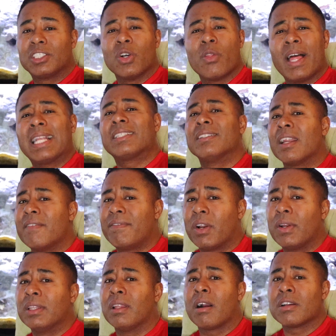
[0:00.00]
So that's not a
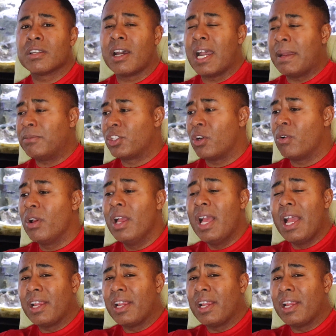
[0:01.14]
very long time. So